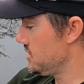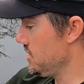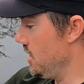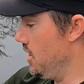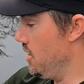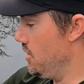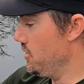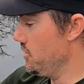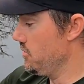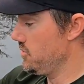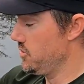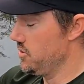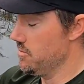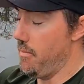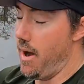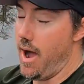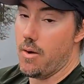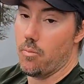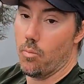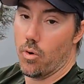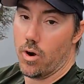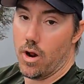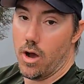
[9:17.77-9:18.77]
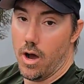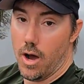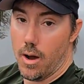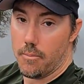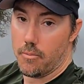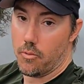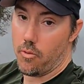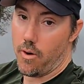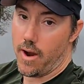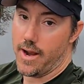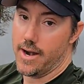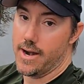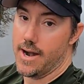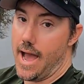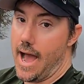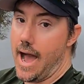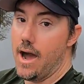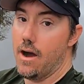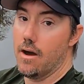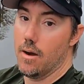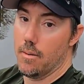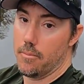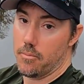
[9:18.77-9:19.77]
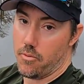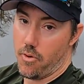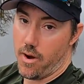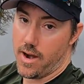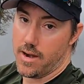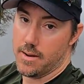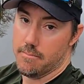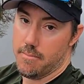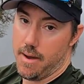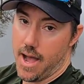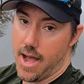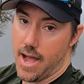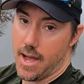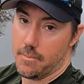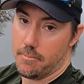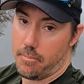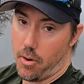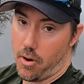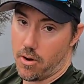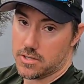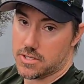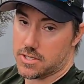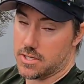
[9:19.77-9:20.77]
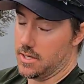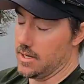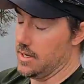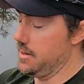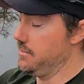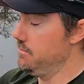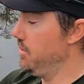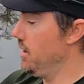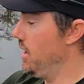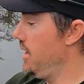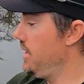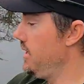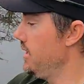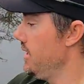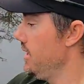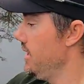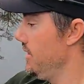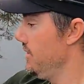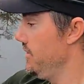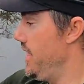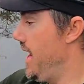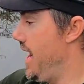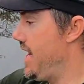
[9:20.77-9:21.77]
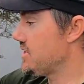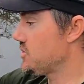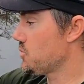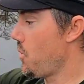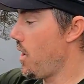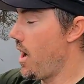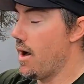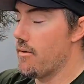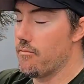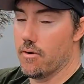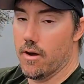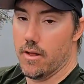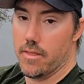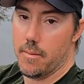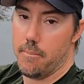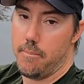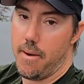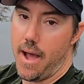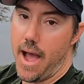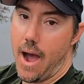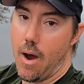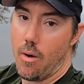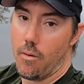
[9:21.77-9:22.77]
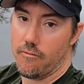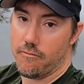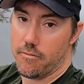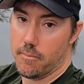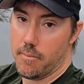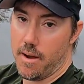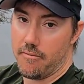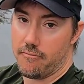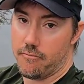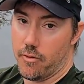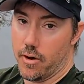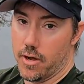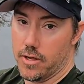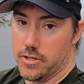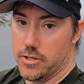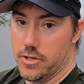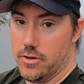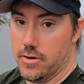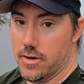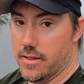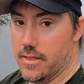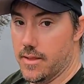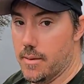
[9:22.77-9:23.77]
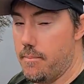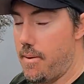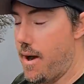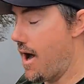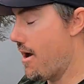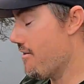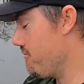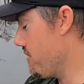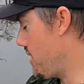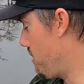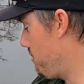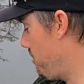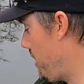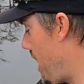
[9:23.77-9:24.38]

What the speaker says: so you might want to upgrade it. I upgraded mine personally, but that's where I run the power for my front unit. The power for